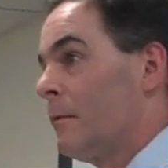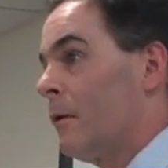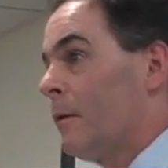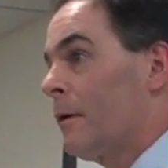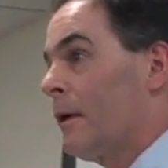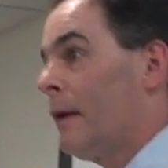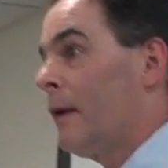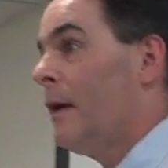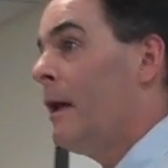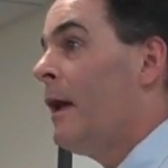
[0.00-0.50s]

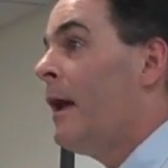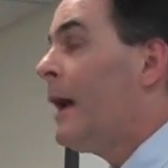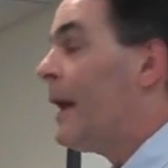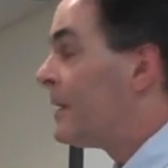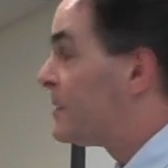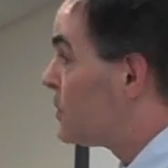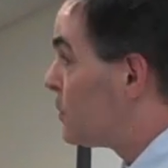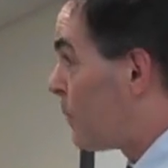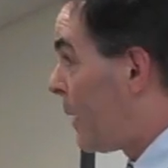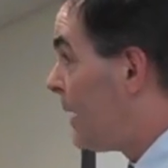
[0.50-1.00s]
Okay?
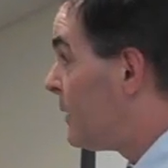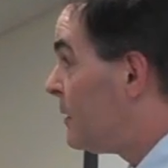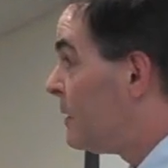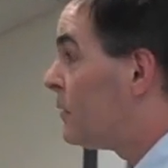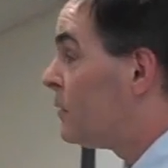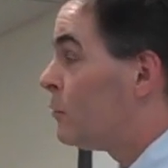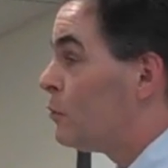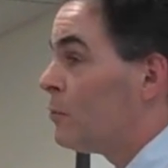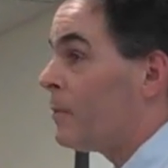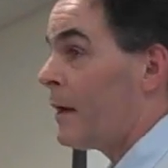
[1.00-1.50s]
It's the right
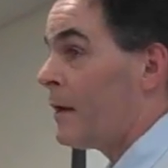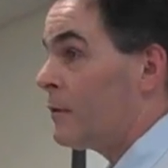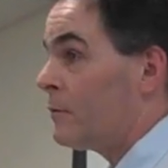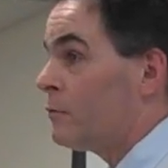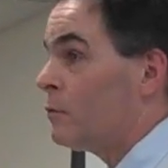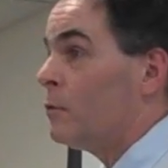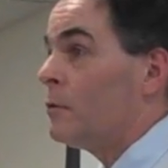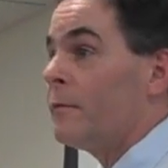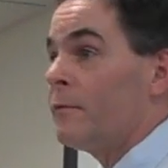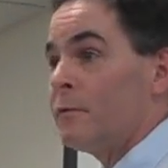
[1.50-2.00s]
thing to do by the
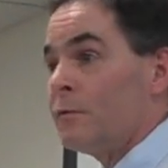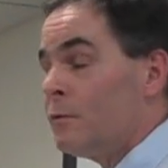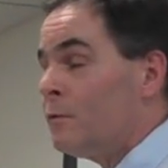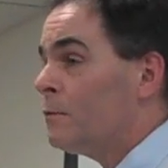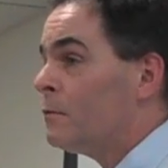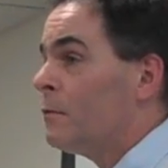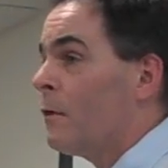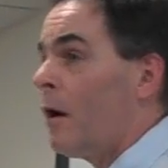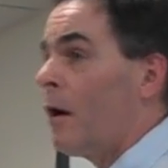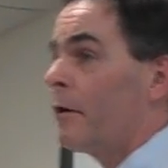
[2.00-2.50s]
student. If the
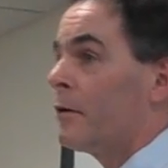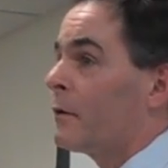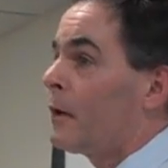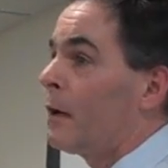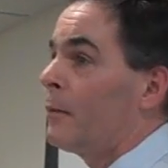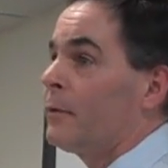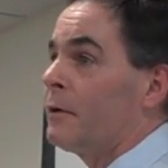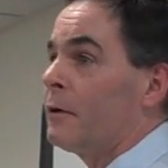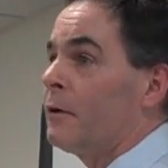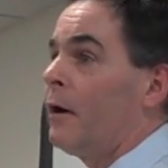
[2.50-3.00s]
student's no longer
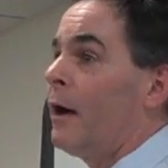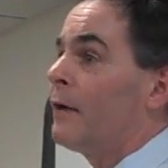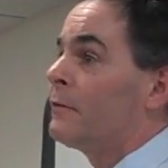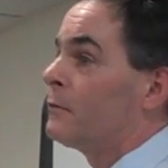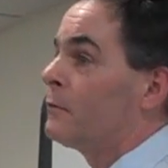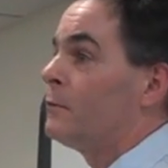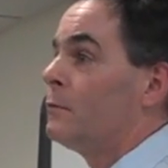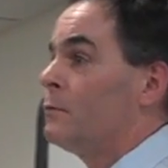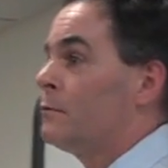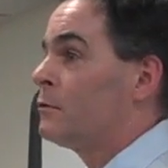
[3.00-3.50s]
coming to
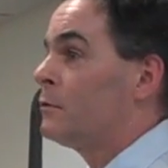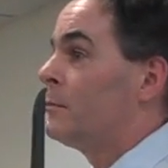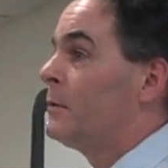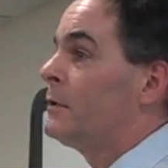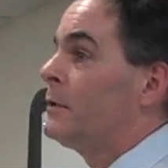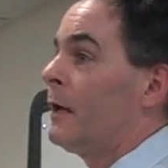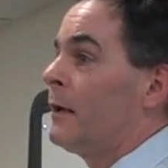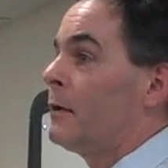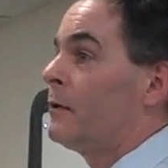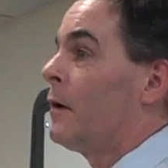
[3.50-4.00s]
class, the student should be
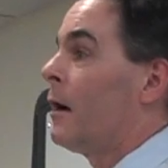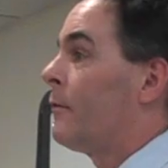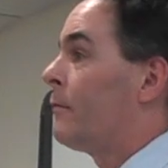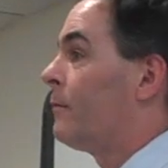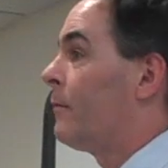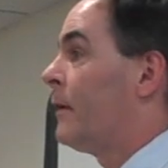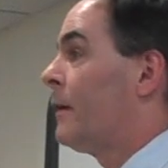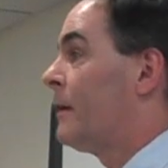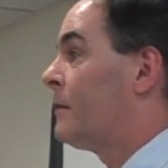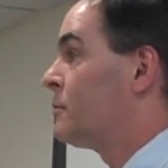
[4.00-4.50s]
taken off
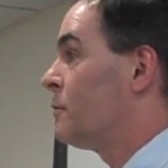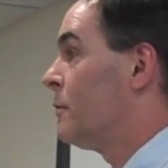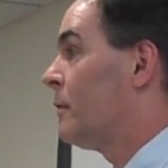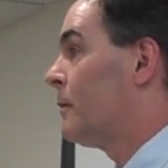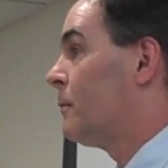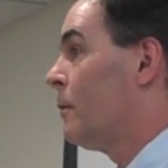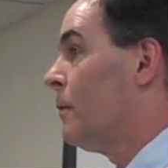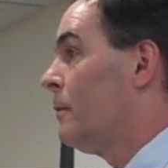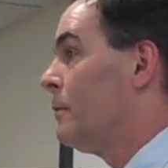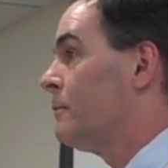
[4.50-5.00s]
financial
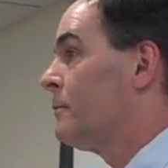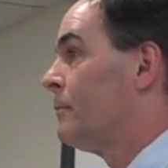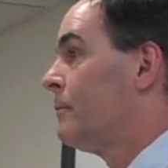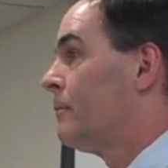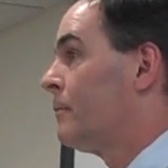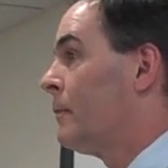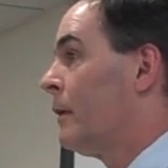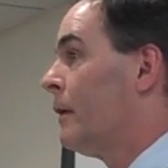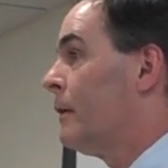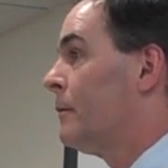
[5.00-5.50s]
aid rolls.
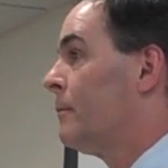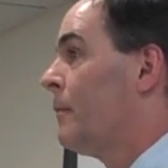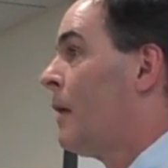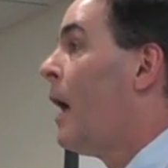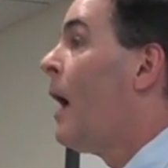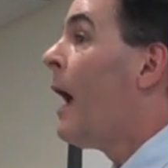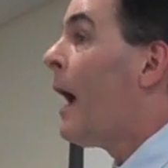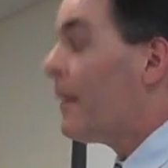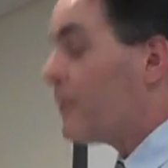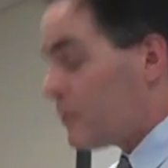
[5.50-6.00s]
Right?
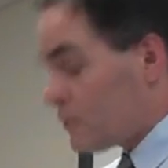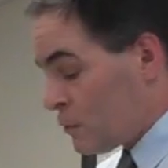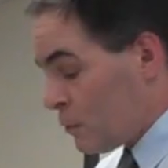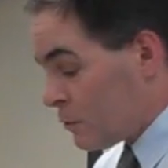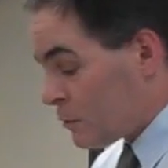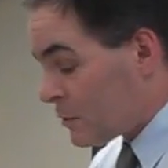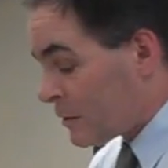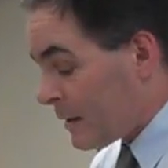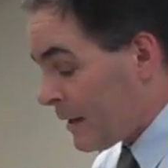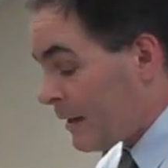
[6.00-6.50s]
And the
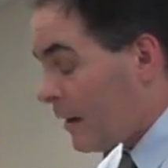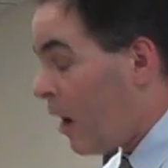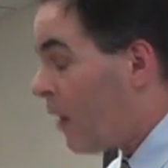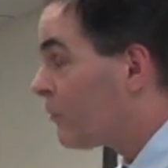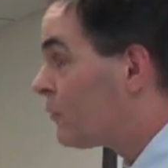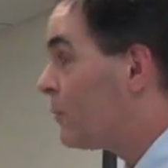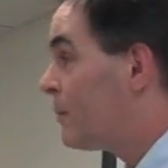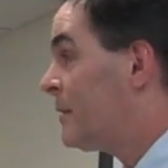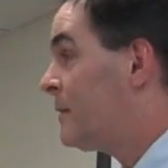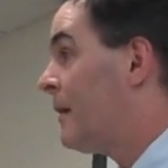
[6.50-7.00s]
student should then
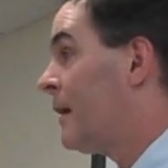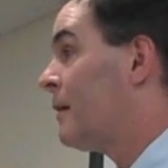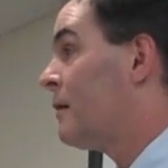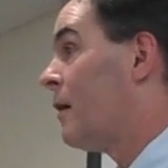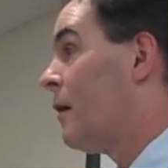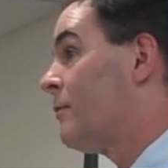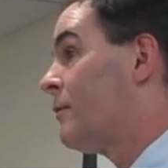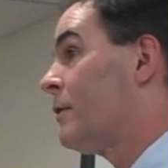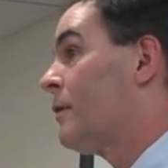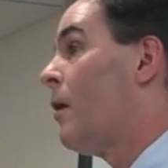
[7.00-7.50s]
also be
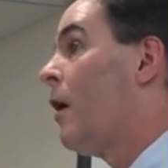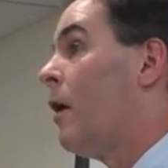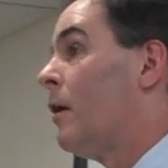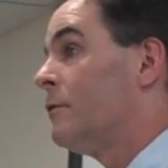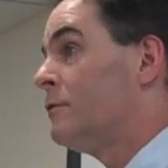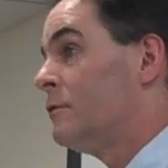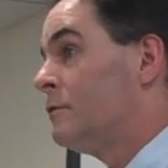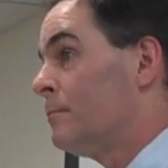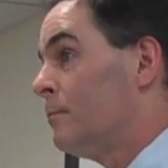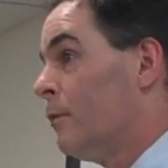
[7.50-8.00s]
taken off the
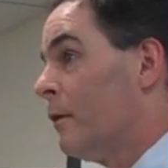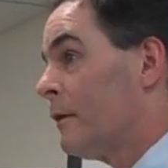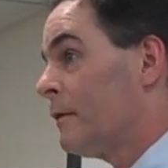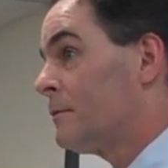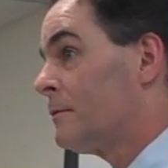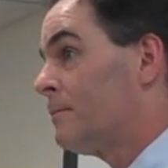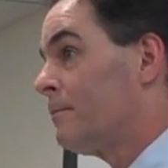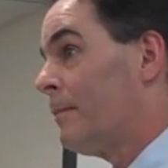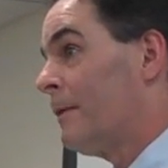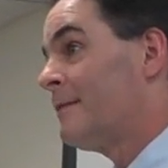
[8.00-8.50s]
college's
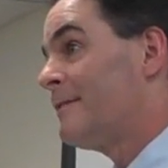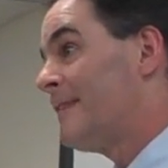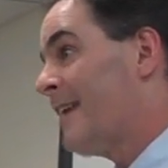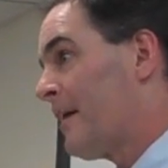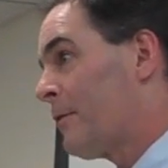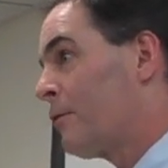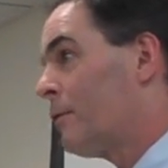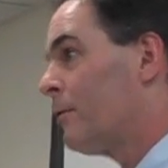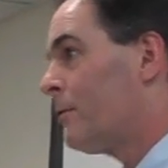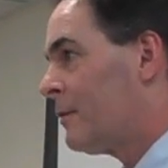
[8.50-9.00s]
books. It's the
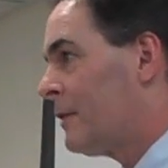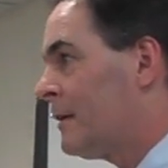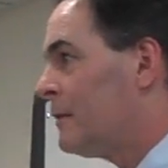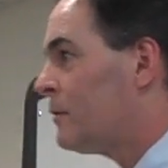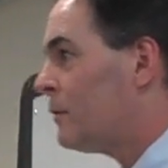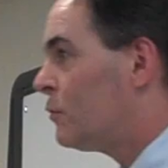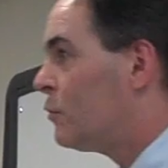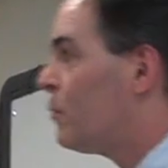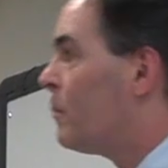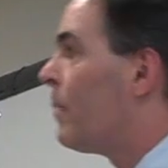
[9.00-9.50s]
ethical
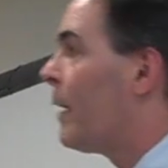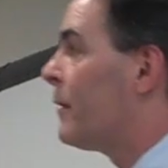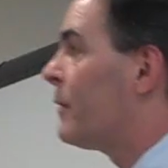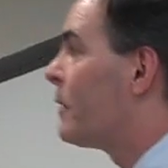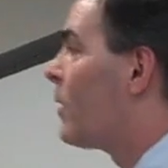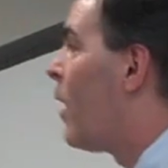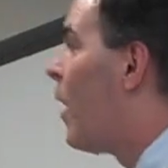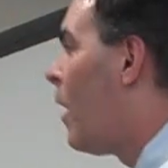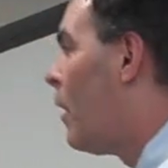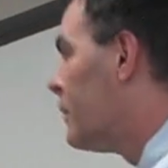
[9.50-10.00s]
thing to do by
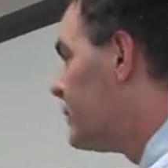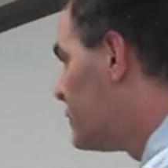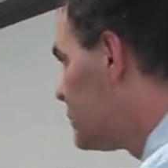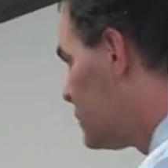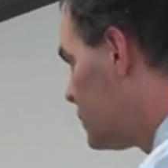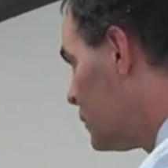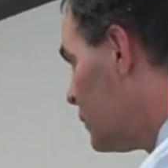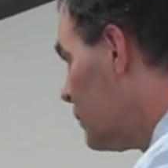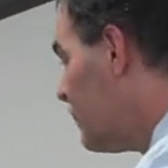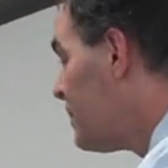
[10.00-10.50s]
the college,
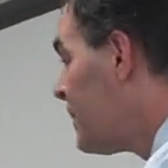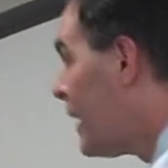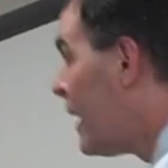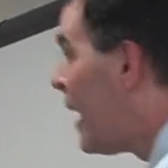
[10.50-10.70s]
too.